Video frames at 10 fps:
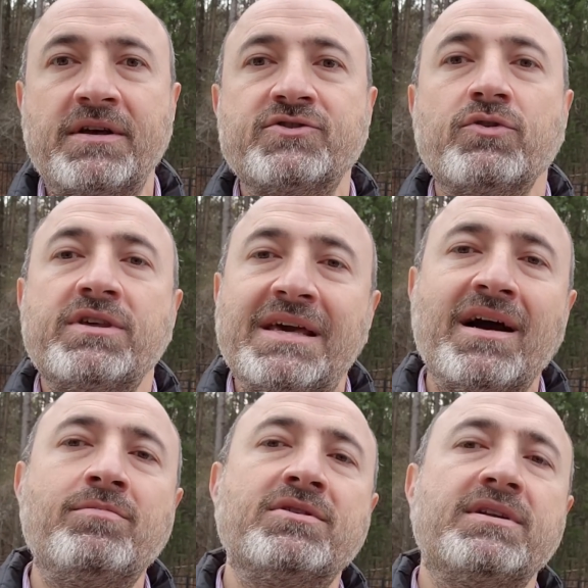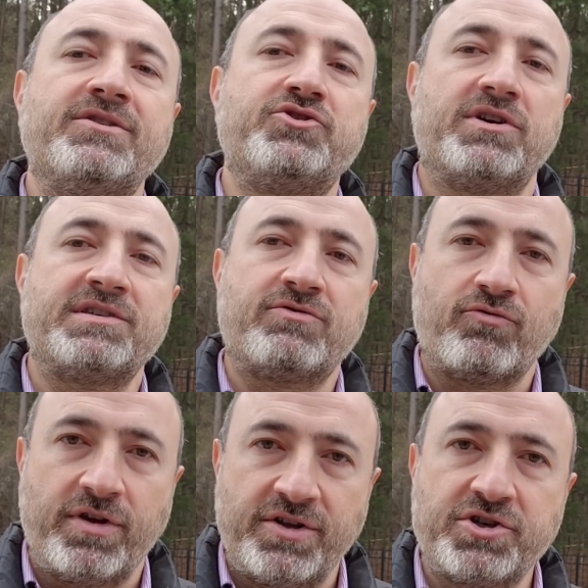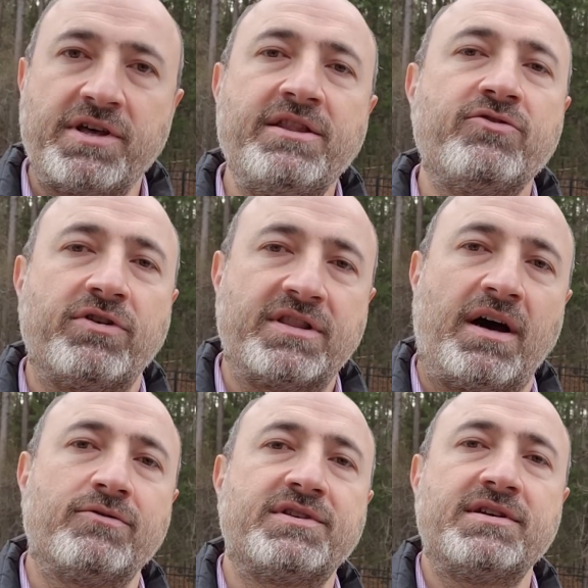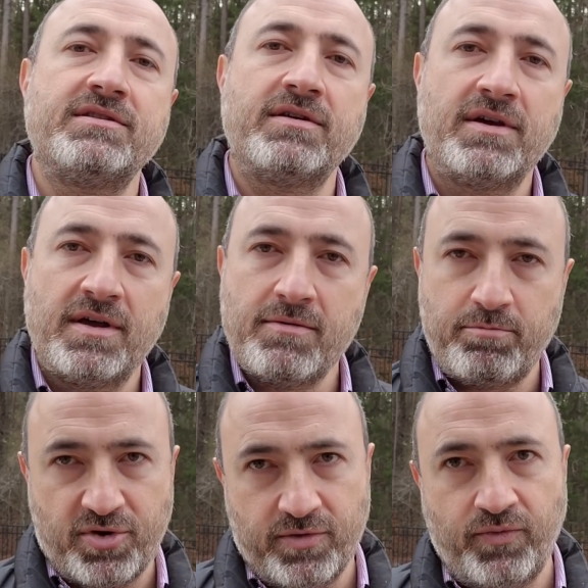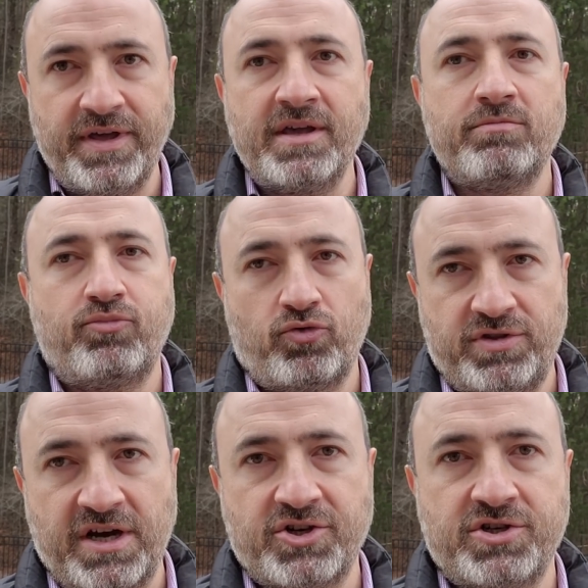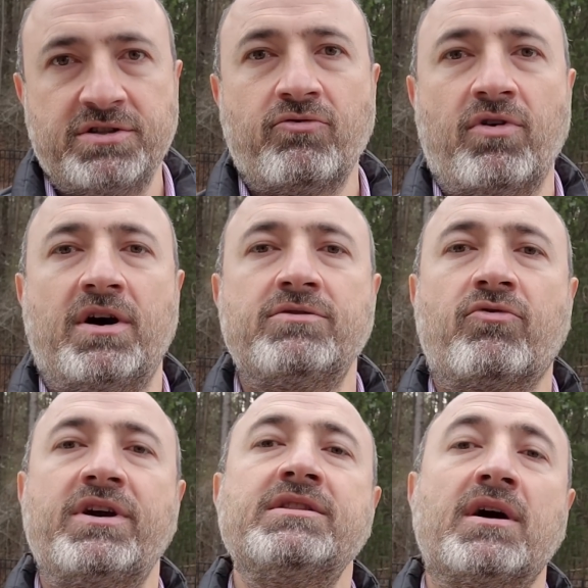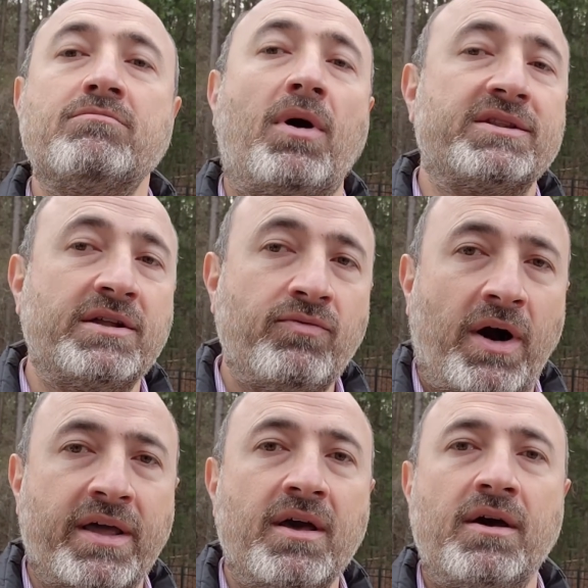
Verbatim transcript: So Giga Berlin just reached a 3,000 per week production run rate on Model Y,